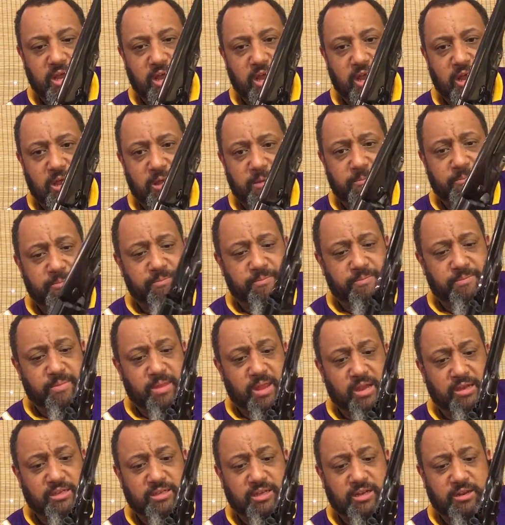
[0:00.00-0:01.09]

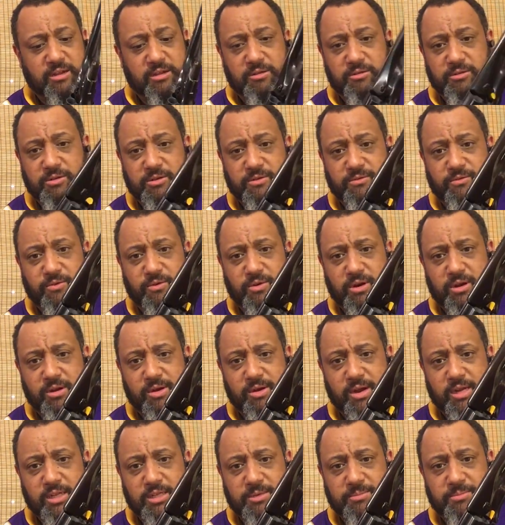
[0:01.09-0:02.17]
I said I used 40
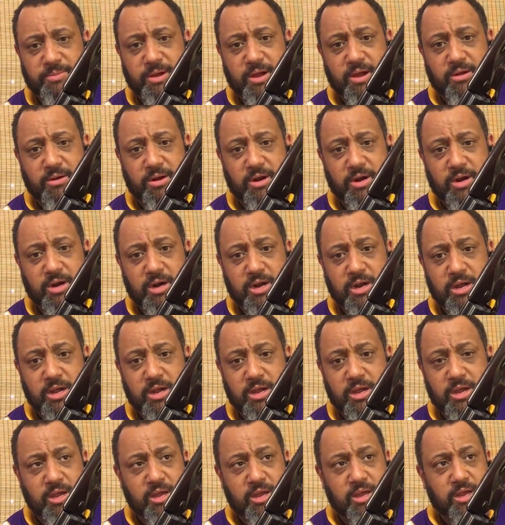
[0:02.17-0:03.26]
grains of powder.
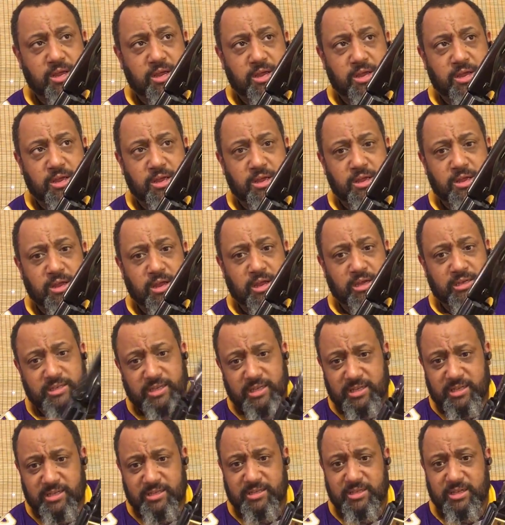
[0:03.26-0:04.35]
I
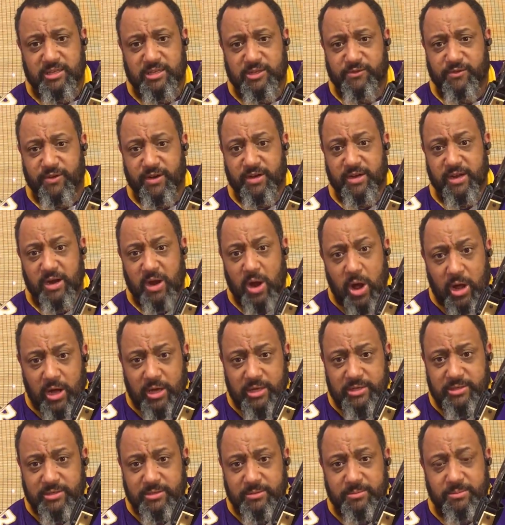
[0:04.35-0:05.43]
said this thing's fucking
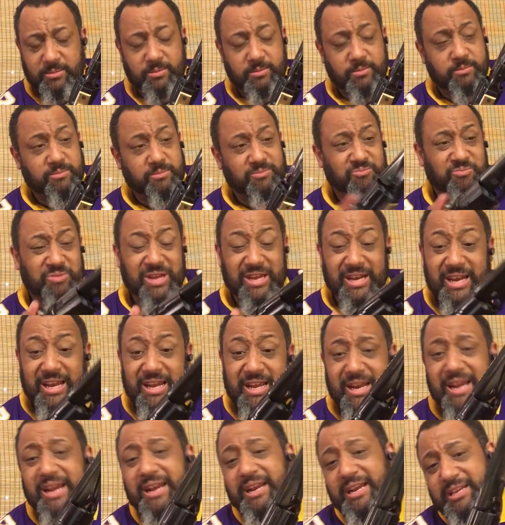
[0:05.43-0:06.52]
awesome. It
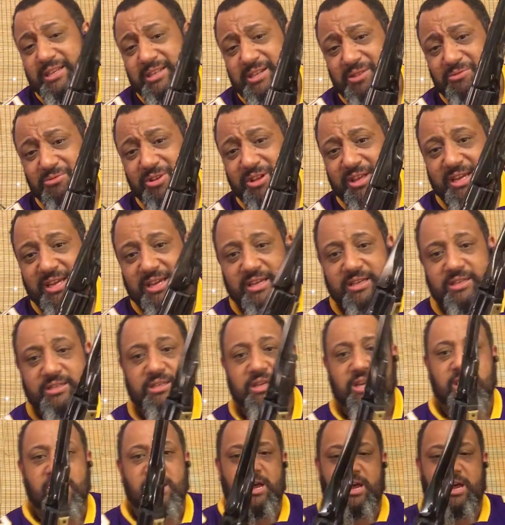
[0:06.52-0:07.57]
is. It really is.